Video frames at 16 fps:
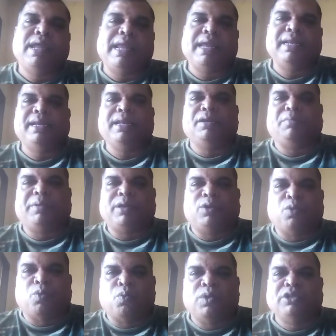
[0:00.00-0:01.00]
NLP
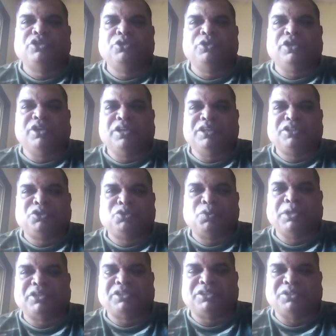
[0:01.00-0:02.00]
Visual
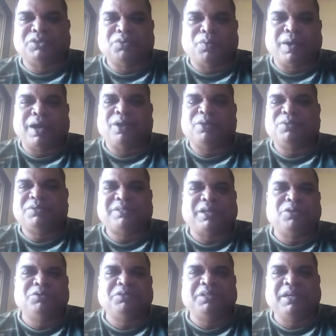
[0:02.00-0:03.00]
Swish. Wow,
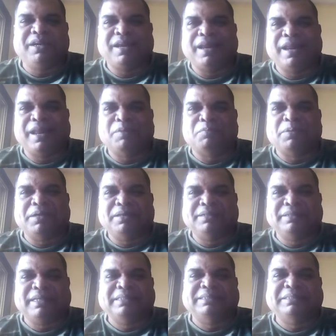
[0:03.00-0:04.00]
sounds a little hip,
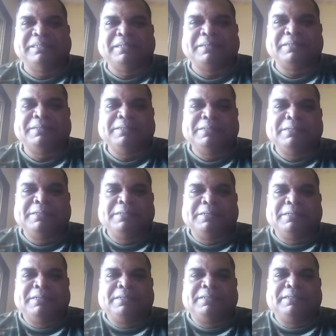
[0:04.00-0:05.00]
doesn't it?
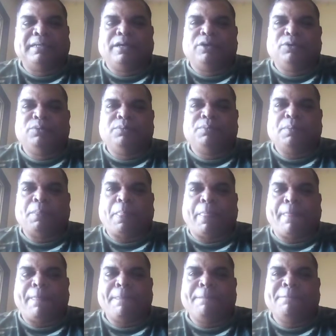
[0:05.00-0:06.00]
Now,
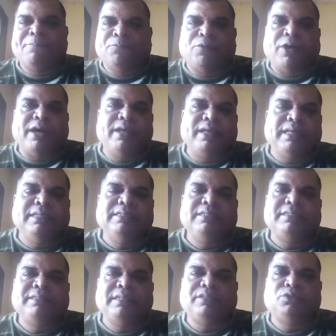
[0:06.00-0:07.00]
why
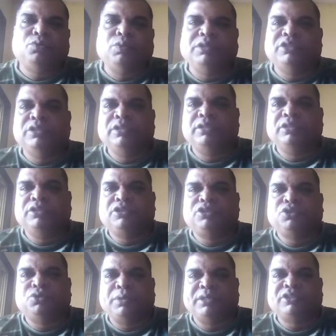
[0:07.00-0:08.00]
is this visual
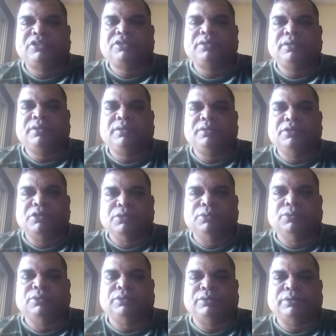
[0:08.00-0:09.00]
swish
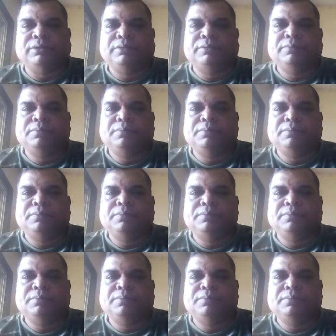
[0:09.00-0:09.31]
used?